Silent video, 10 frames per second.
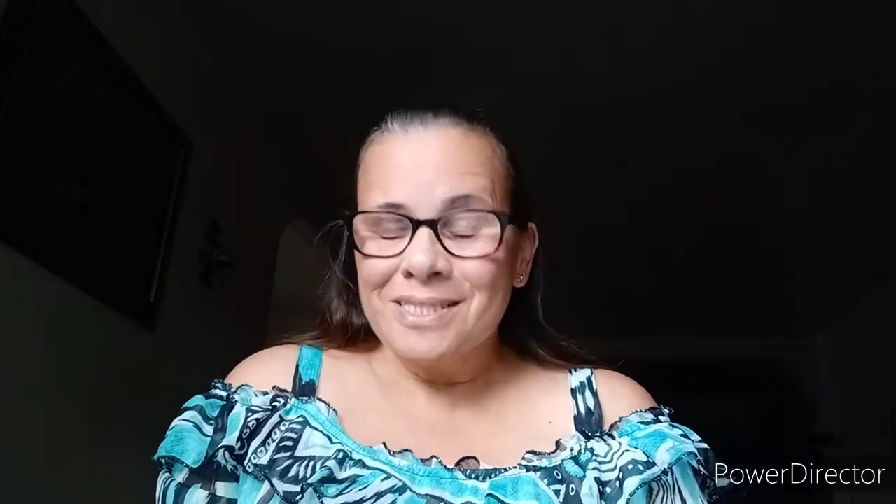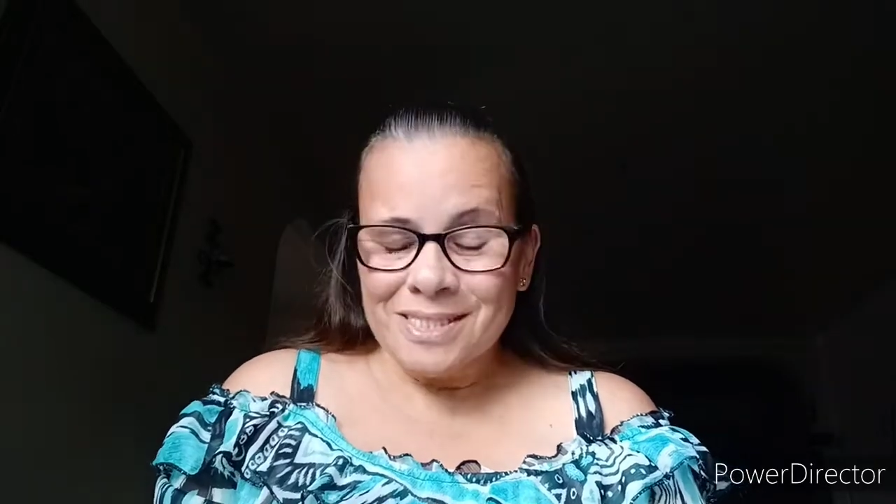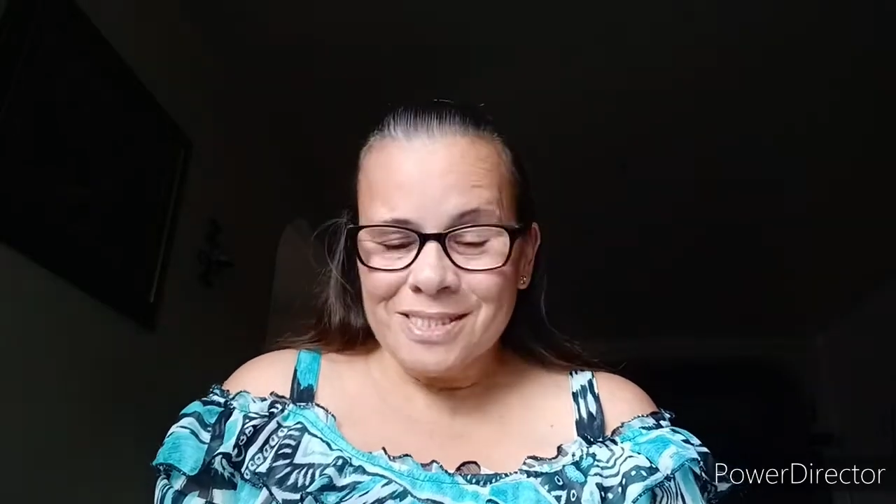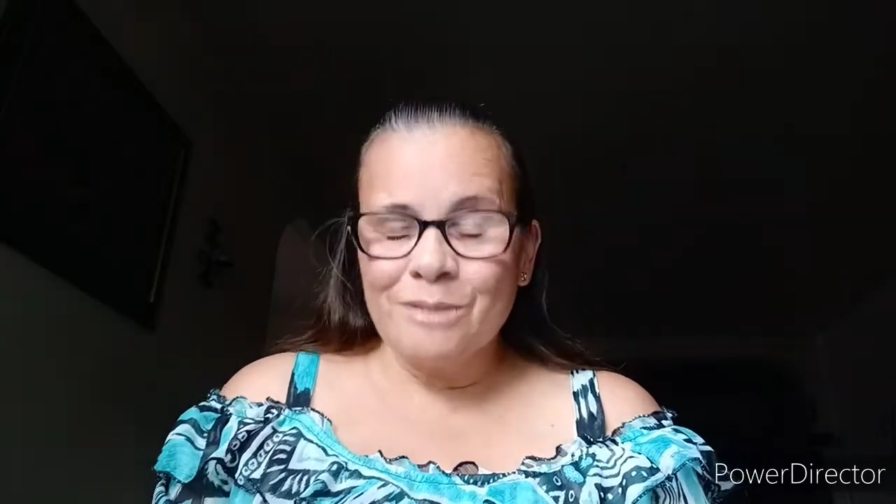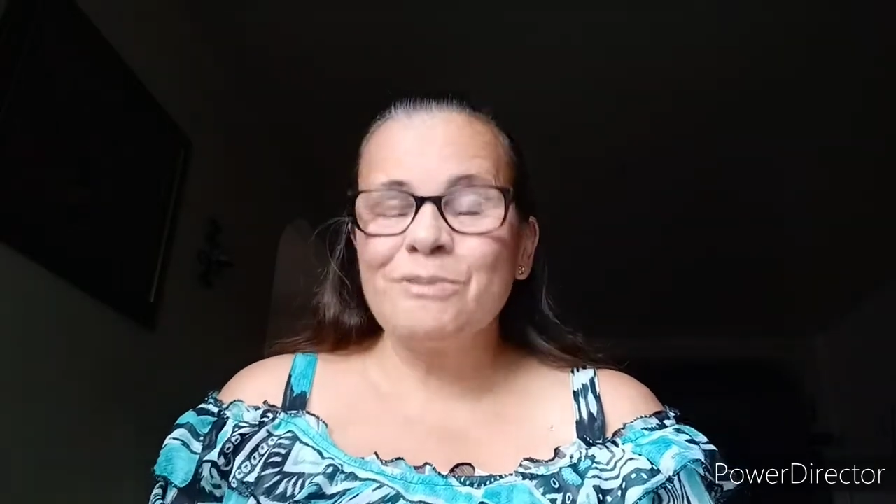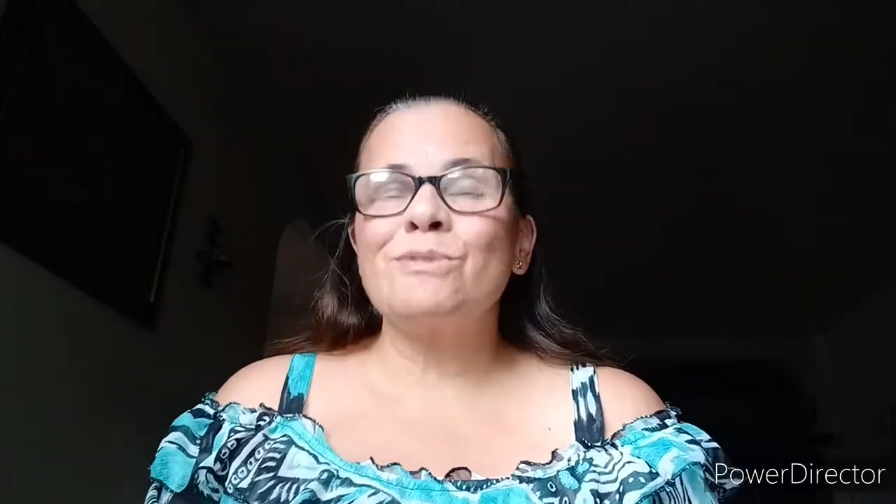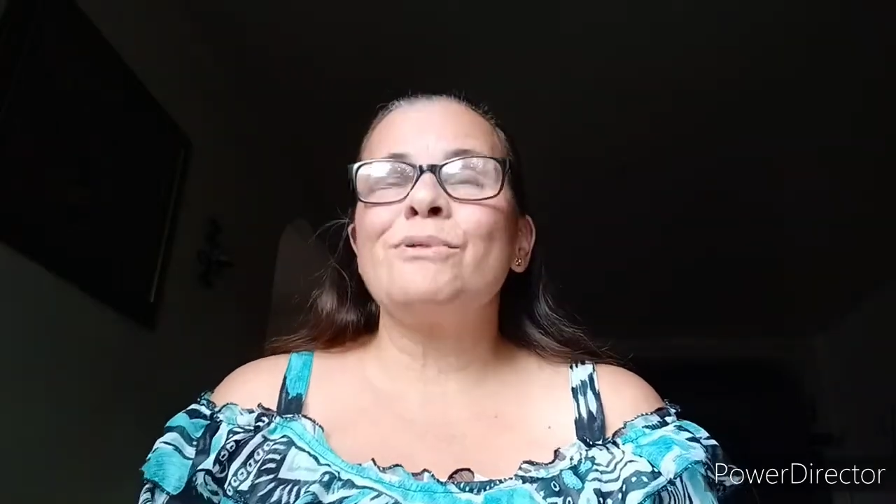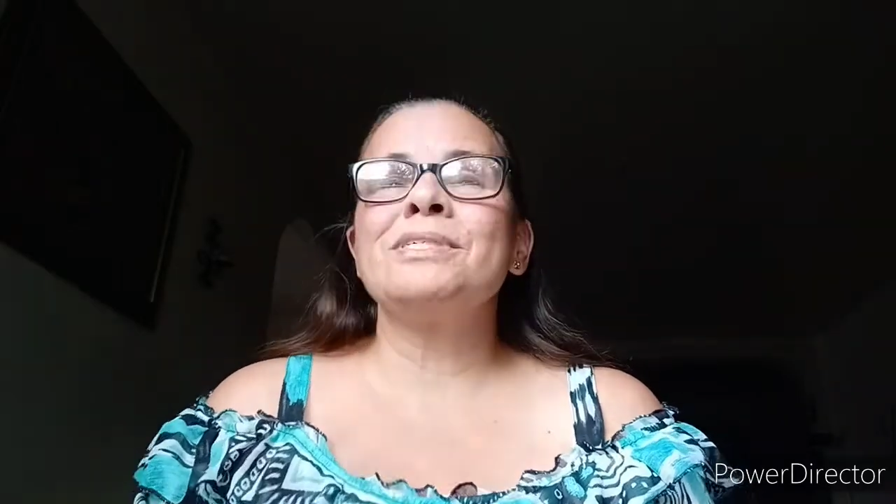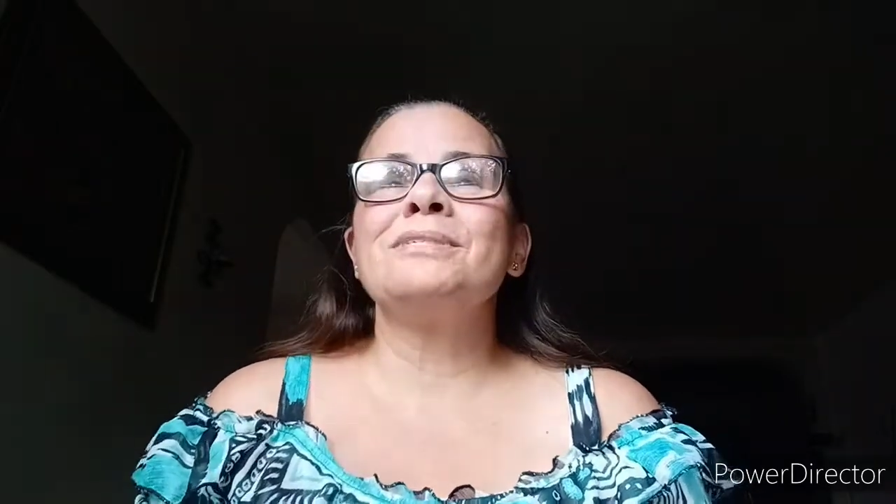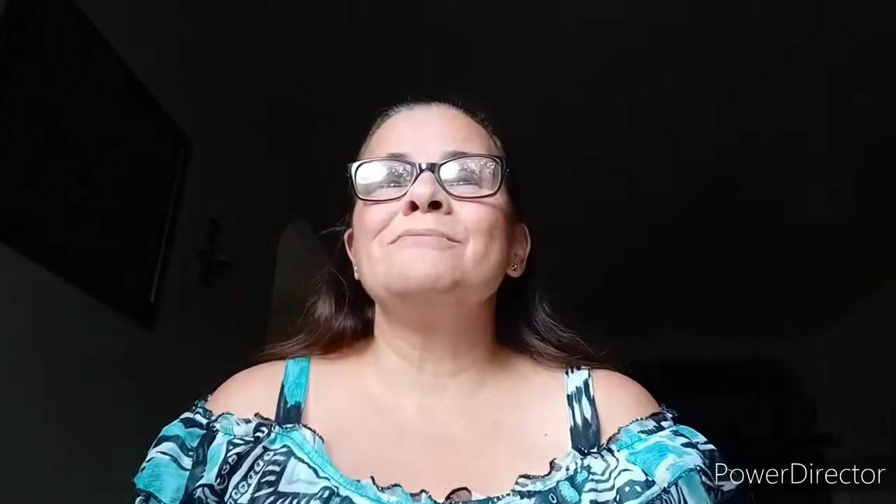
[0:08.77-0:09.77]
This is a
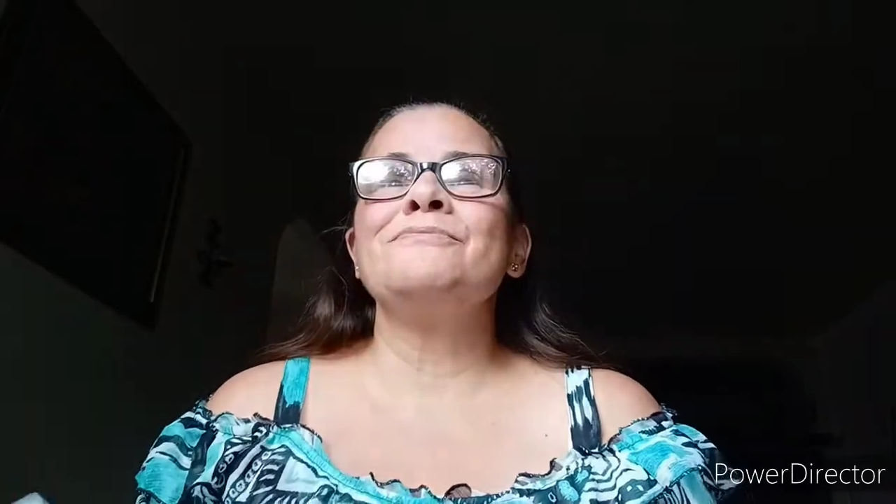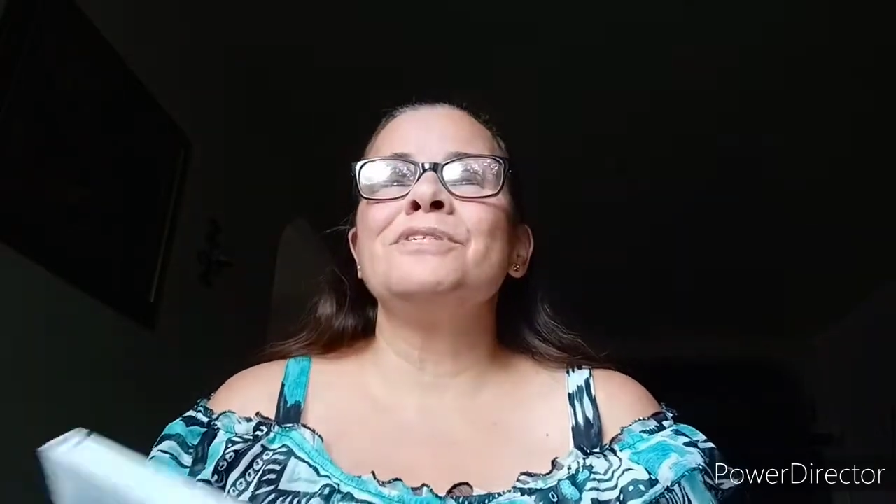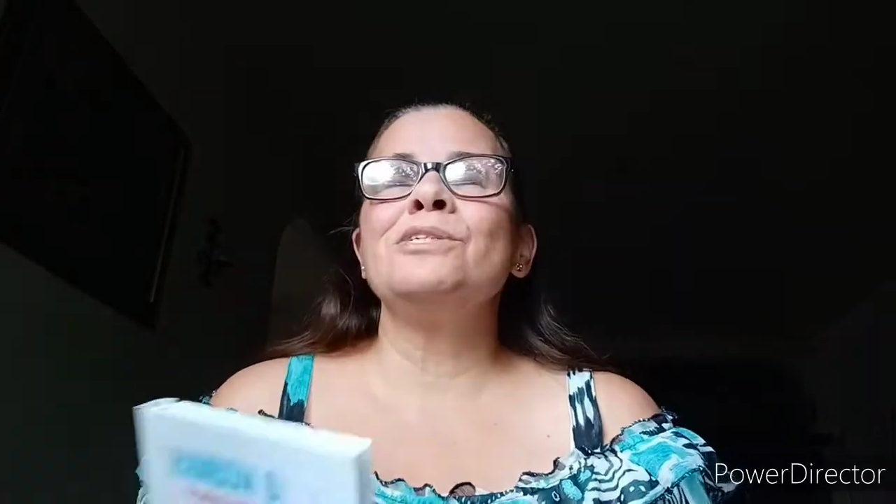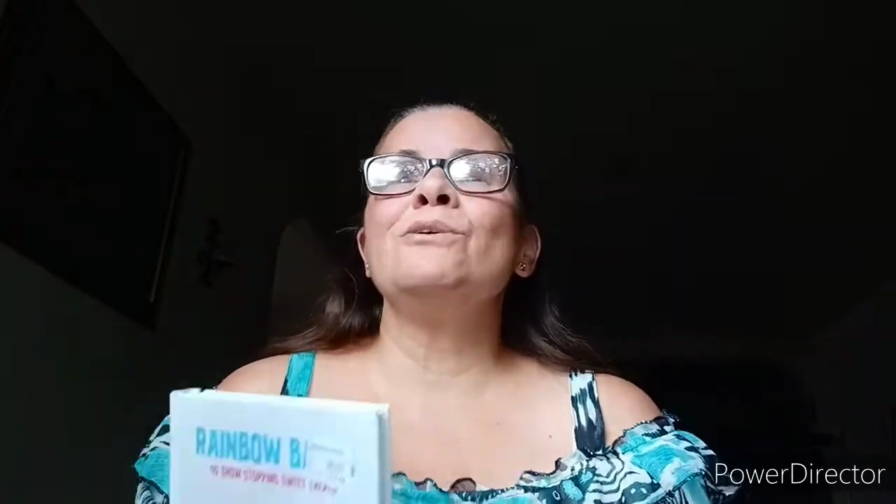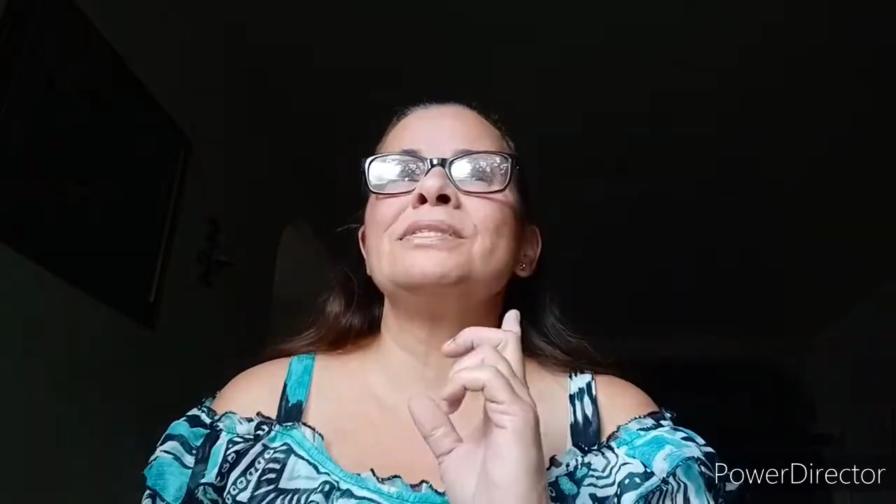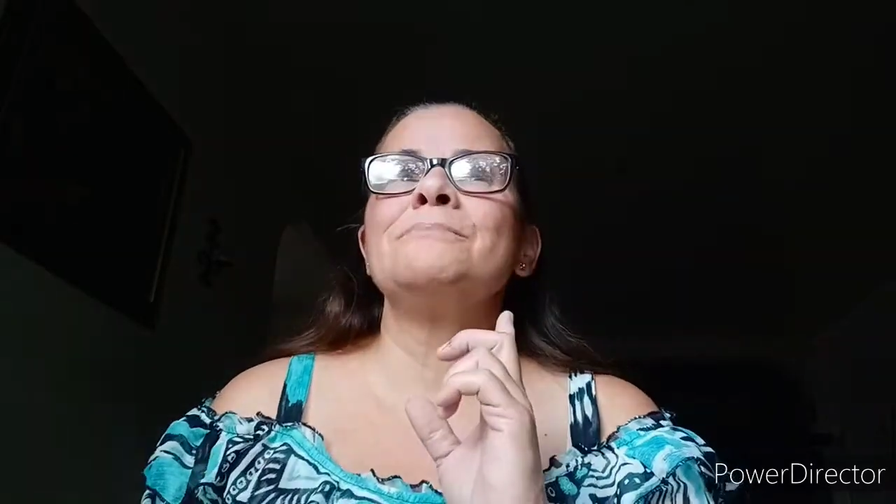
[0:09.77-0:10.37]
requested video